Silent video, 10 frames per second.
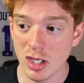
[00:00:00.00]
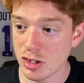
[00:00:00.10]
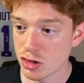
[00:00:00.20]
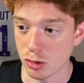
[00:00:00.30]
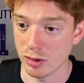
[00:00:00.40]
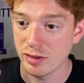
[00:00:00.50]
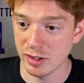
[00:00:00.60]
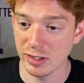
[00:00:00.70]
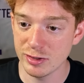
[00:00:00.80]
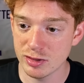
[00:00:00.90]
certain
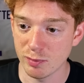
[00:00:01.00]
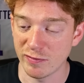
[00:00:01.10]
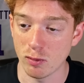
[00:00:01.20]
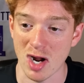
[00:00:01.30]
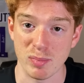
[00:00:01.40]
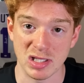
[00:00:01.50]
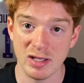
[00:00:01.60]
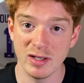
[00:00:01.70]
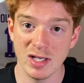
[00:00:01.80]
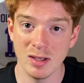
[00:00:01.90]
things before I play
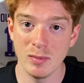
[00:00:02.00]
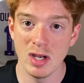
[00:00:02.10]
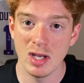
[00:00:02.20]
the game.